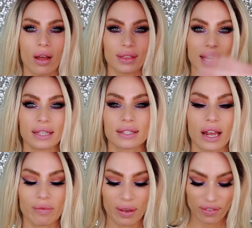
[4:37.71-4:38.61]
on the
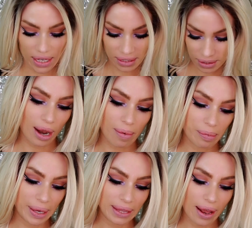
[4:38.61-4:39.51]
inside of my face. And I'm
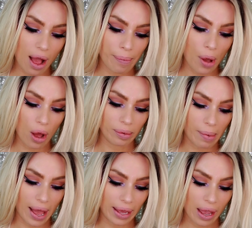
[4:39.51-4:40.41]
going to pick that up on
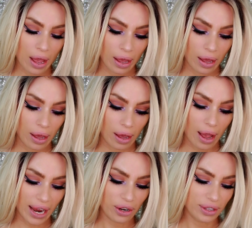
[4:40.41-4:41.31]
my,
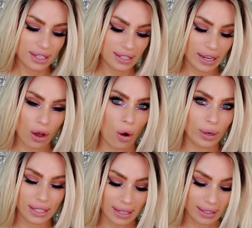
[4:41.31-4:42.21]
I know this is like
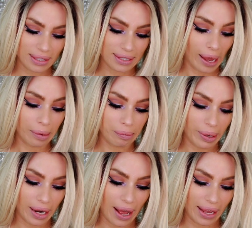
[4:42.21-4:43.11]
always like the same,
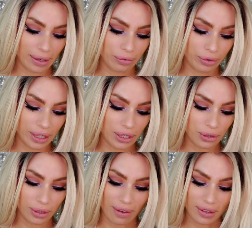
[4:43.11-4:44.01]
but I really
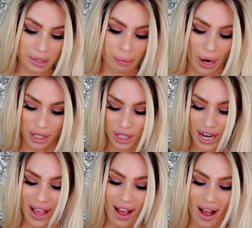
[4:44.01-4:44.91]
do love this brush,
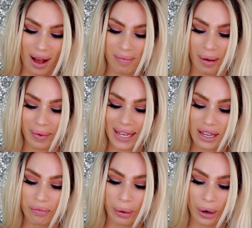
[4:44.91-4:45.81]
on my
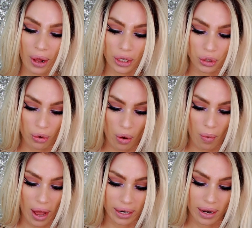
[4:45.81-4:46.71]
Eve Pearl
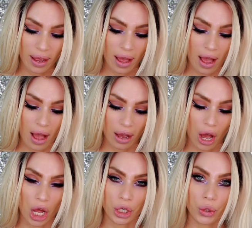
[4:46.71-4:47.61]
201
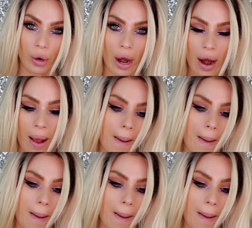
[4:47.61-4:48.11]
contour